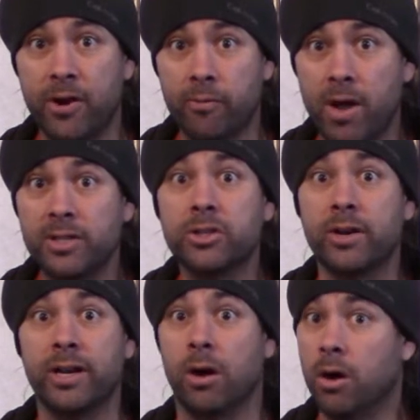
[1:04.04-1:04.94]
roster
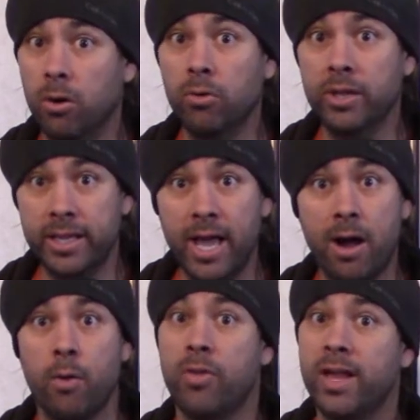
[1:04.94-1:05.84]
and holy
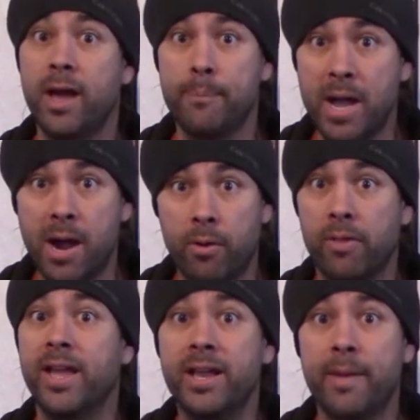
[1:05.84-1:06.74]
cow, they got power,
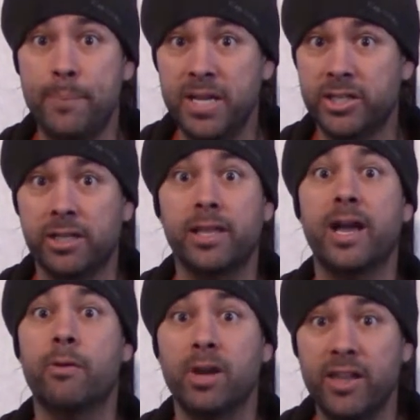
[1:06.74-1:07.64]
they got pitching, they
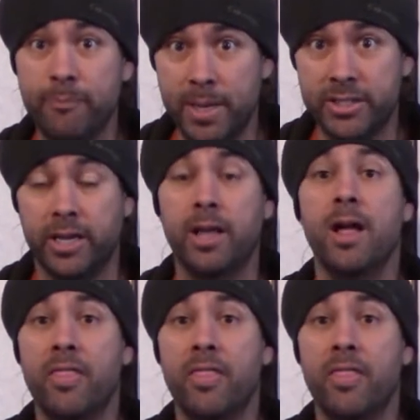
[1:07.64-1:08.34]
got relief pitching.